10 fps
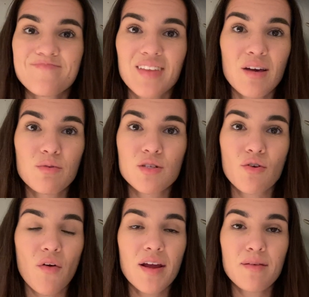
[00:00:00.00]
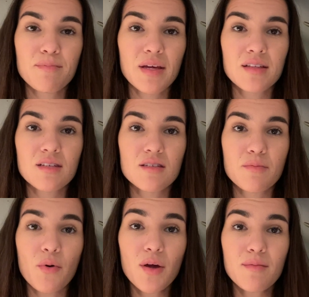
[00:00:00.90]
it was a great big
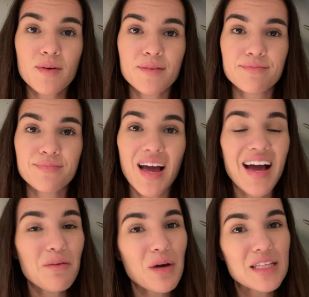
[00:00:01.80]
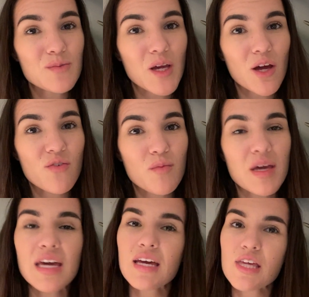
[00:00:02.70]
disappointment. And where do we go from
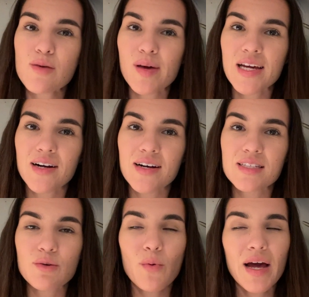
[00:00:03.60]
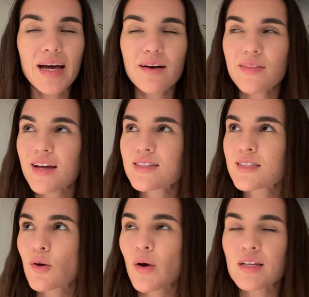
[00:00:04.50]
here, you may ask? Well, that
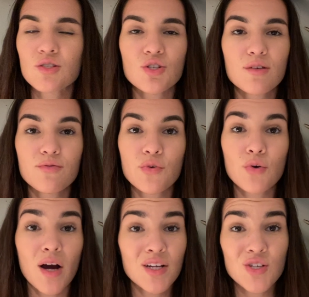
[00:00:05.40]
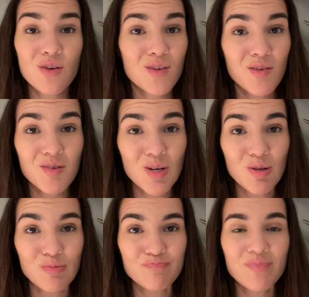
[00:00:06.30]
is a question for I don't know
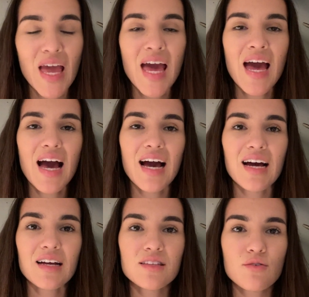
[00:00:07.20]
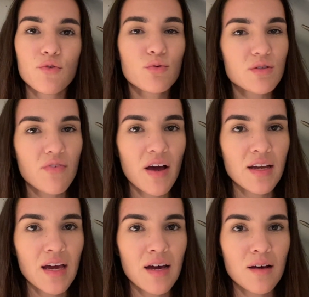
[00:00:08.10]
who. And of course, the
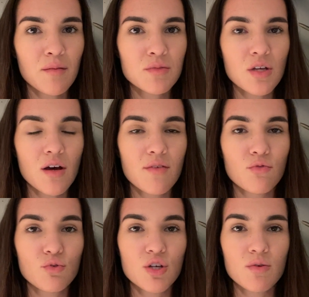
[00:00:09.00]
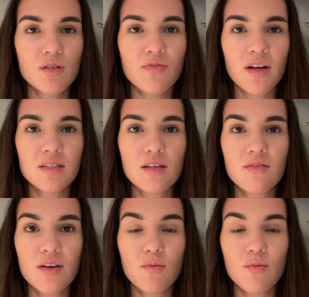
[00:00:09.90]
fan cams for Chelsea Fan TV